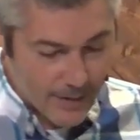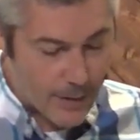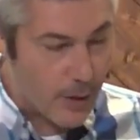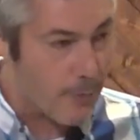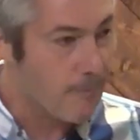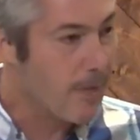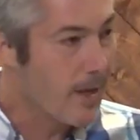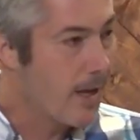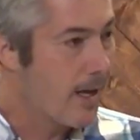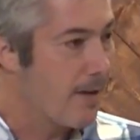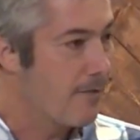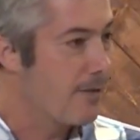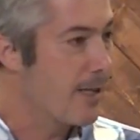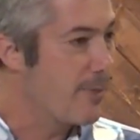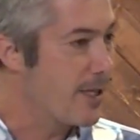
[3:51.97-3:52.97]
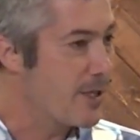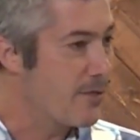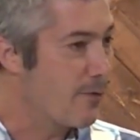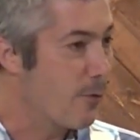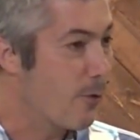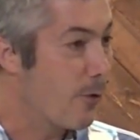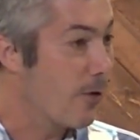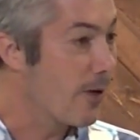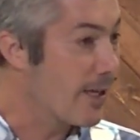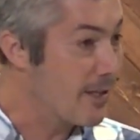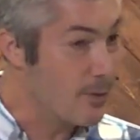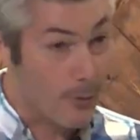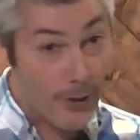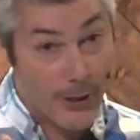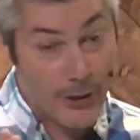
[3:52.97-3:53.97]
So Philippians 4
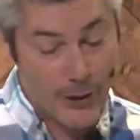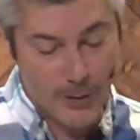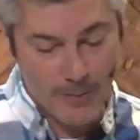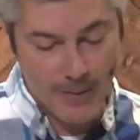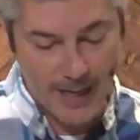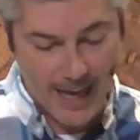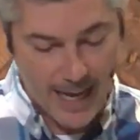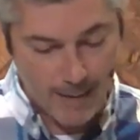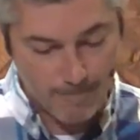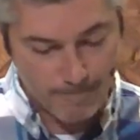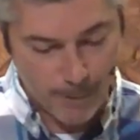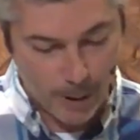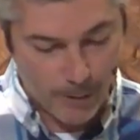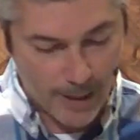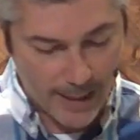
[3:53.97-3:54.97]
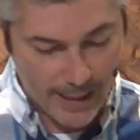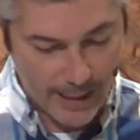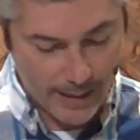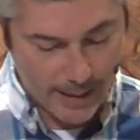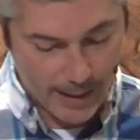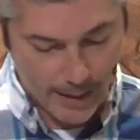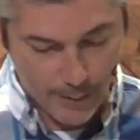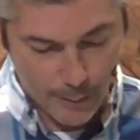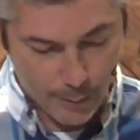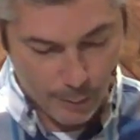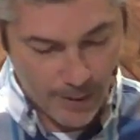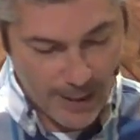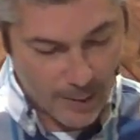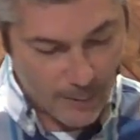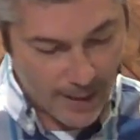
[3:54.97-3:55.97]
is where you should be at already through the
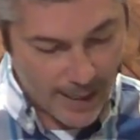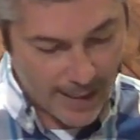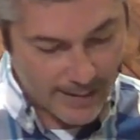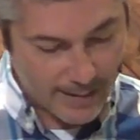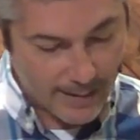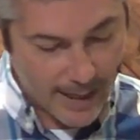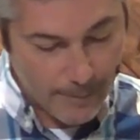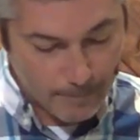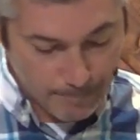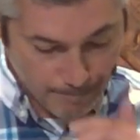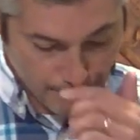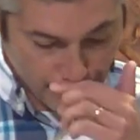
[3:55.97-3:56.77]
reading we had today.